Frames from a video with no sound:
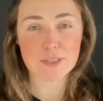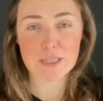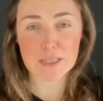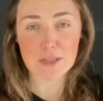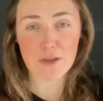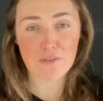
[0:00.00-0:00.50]

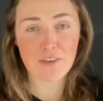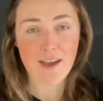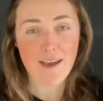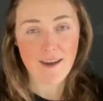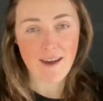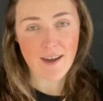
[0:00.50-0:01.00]
to love
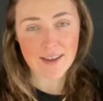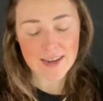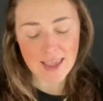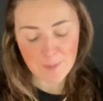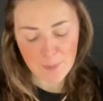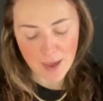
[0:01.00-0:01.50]
our
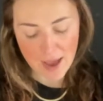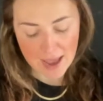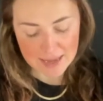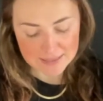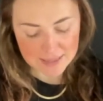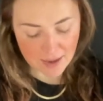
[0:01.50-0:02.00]
neighbour
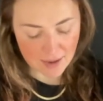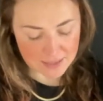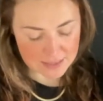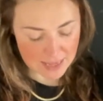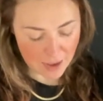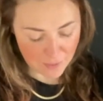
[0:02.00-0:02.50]
as
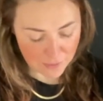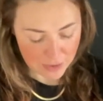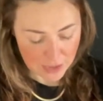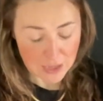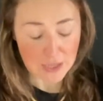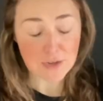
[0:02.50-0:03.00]
ourselves.
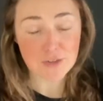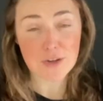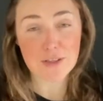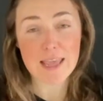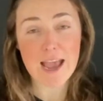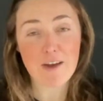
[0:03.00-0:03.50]
You
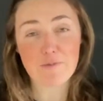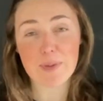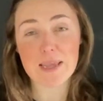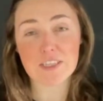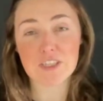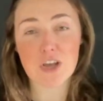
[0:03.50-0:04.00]
truly have
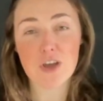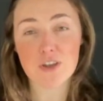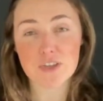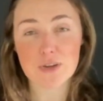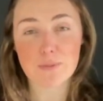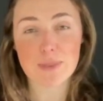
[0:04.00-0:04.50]
been
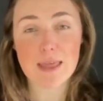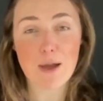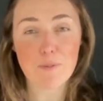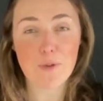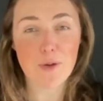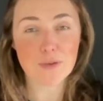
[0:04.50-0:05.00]
church
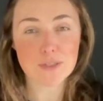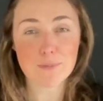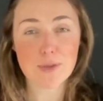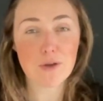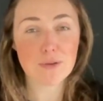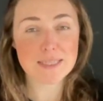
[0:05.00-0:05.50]
without walls. And
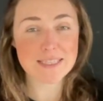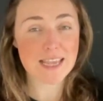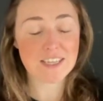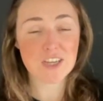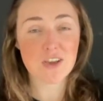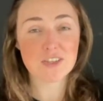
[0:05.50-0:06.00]
we always say
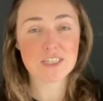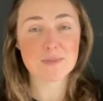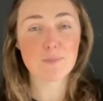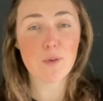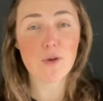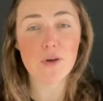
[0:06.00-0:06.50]
church is
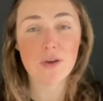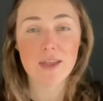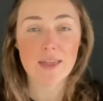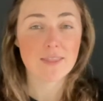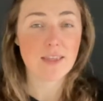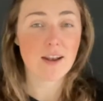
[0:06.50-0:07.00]
more
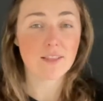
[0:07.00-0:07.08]
than a